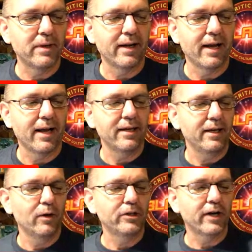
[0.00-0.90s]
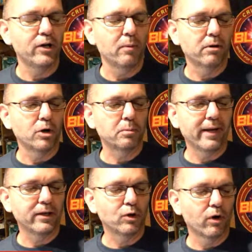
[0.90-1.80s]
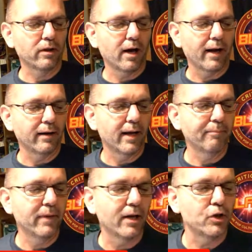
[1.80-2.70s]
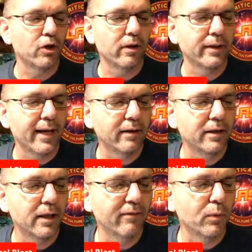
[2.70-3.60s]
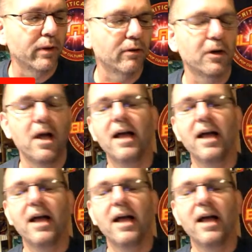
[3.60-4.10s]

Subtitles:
but I think he only tried to approach Blake Northcott, and I'm not sure that deal ever went through.